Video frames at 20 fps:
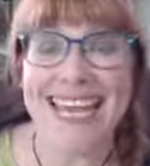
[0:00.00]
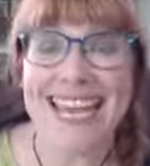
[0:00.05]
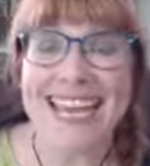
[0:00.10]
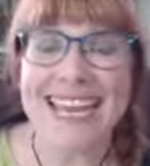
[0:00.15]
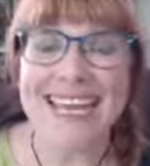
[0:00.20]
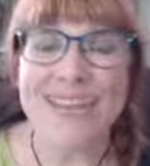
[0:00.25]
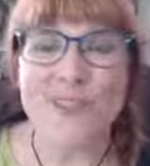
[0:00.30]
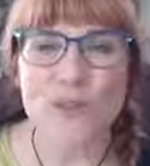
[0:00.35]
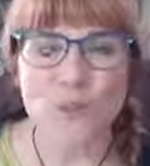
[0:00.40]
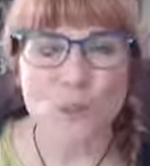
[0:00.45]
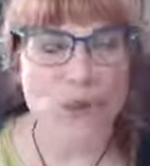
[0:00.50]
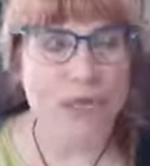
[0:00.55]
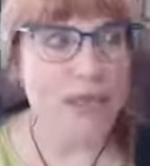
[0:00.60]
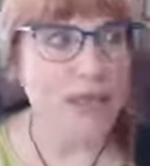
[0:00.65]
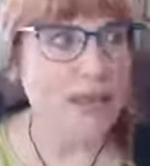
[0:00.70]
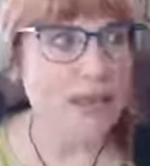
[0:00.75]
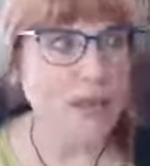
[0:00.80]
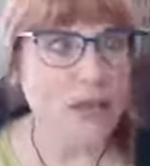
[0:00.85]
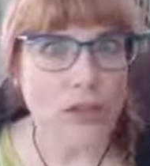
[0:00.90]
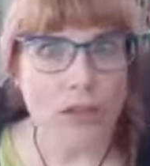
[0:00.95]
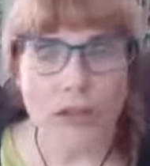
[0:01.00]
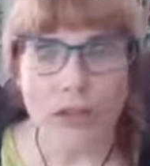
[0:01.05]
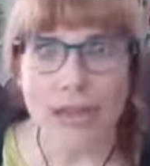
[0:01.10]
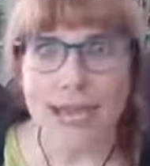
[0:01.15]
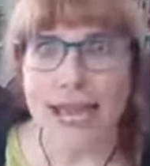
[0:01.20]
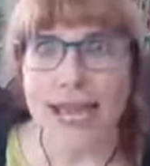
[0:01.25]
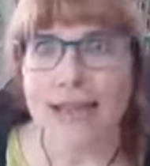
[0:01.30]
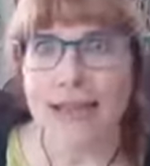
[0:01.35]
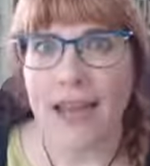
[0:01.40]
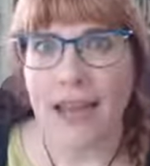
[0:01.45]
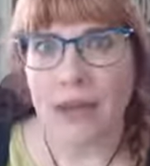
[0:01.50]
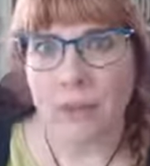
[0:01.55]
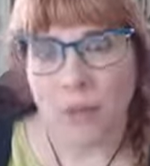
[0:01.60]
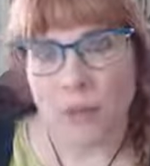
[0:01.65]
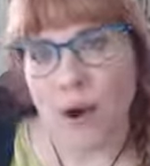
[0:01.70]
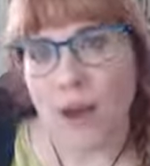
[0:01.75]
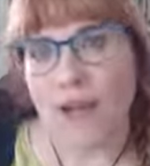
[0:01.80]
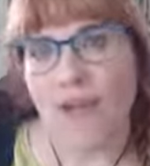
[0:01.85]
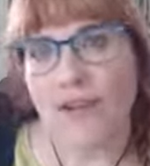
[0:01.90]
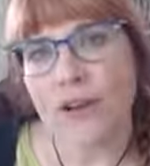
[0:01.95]
is really look at
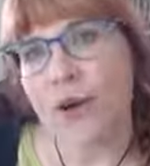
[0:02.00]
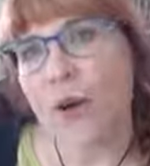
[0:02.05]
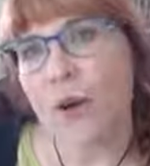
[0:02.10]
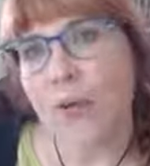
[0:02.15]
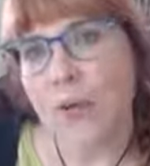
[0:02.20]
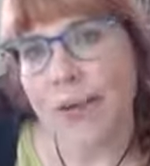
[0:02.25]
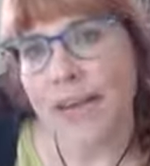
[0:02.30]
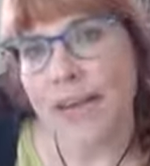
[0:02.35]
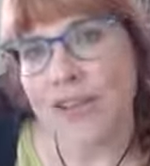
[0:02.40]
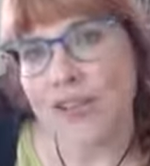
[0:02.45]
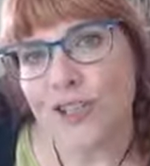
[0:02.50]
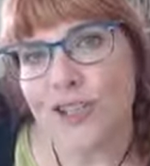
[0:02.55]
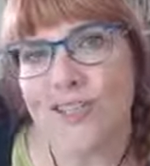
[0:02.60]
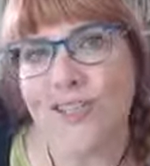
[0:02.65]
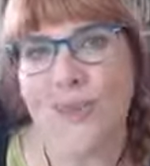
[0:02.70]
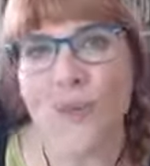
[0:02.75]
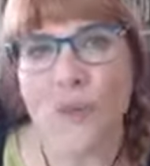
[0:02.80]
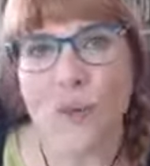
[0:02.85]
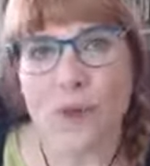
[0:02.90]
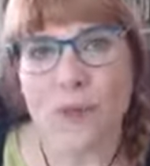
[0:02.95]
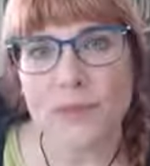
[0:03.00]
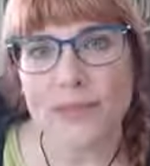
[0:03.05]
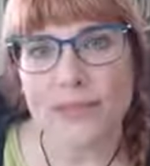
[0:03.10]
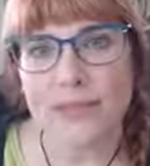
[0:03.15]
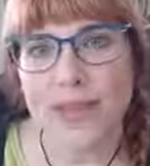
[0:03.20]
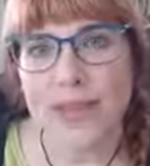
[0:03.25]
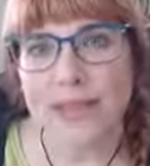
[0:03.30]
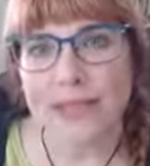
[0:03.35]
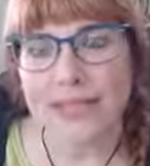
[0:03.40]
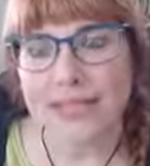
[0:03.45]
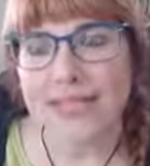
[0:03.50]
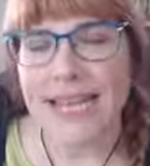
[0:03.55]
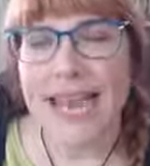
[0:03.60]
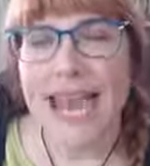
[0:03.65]
nonprofit homepages and websites,